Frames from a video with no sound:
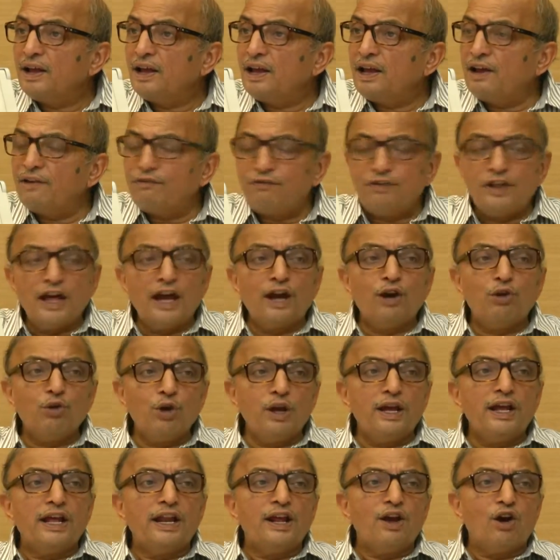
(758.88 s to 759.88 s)
If they are
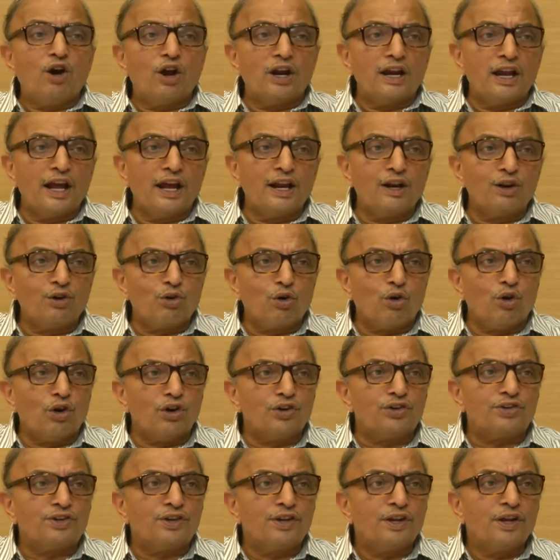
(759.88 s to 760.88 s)
doing any online
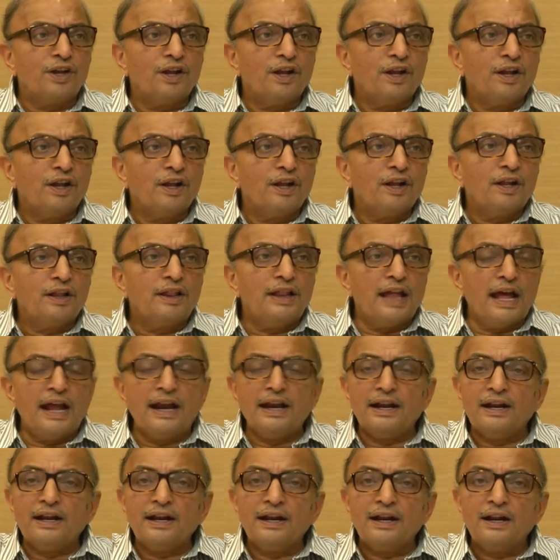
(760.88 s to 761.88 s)
course,
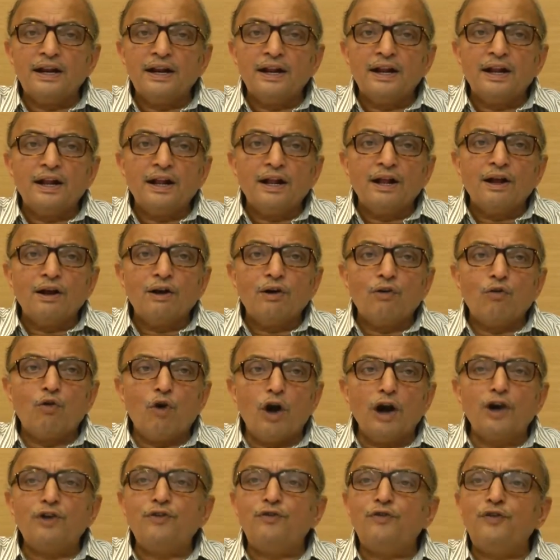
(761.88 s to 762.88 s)
then
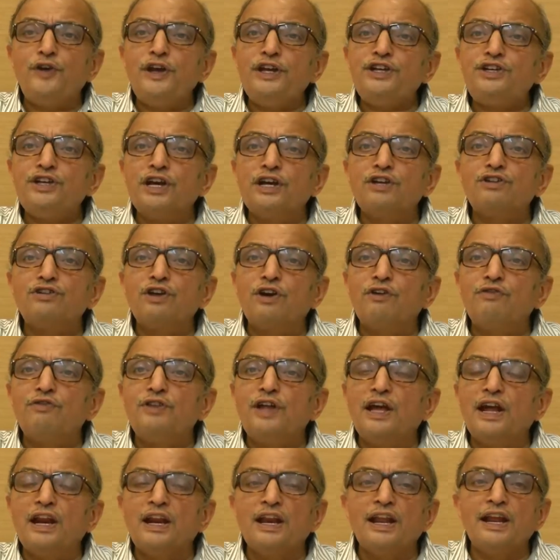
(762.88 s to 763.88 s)
what features of
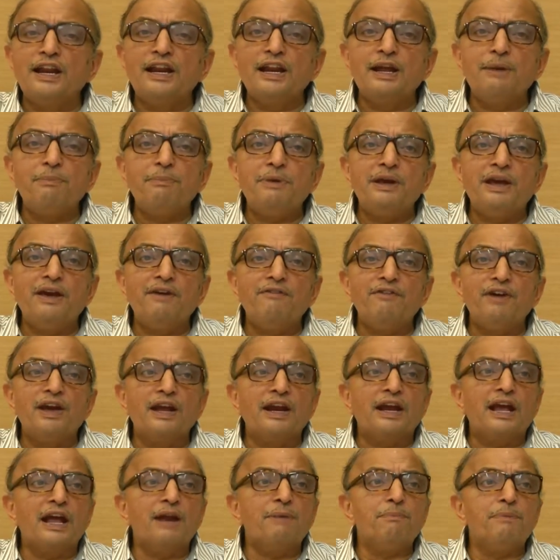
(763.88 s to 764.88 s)
their learning behavior
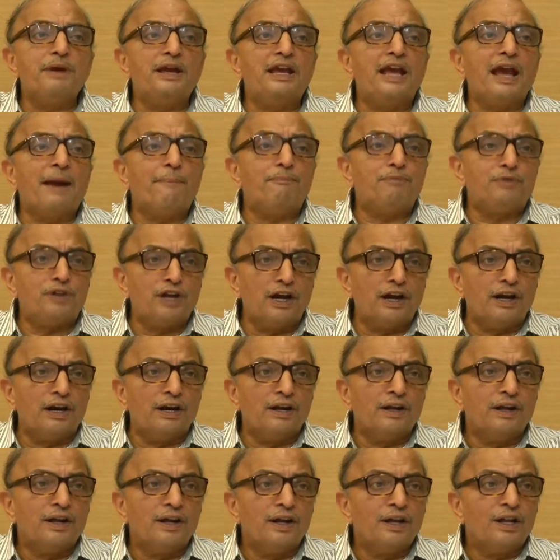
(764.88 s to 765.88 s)
can be
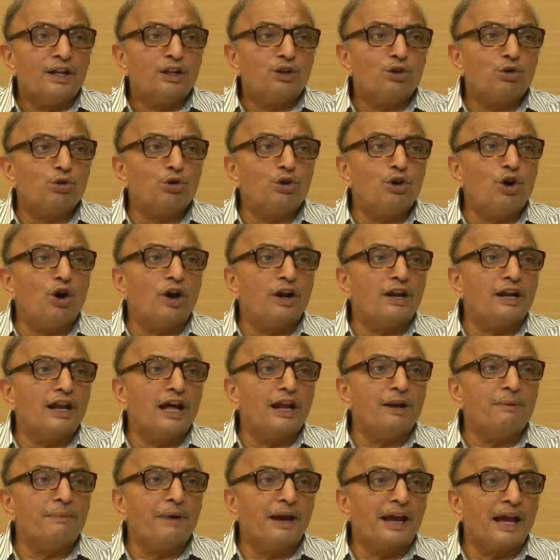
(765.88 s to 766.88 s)
captured through the
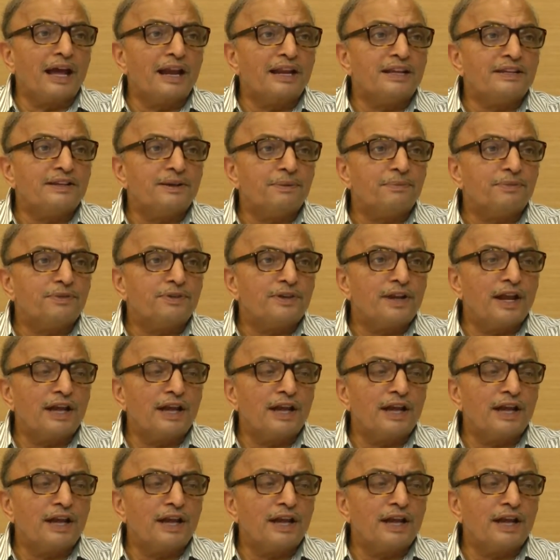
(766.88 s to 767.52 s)
online mechanisms.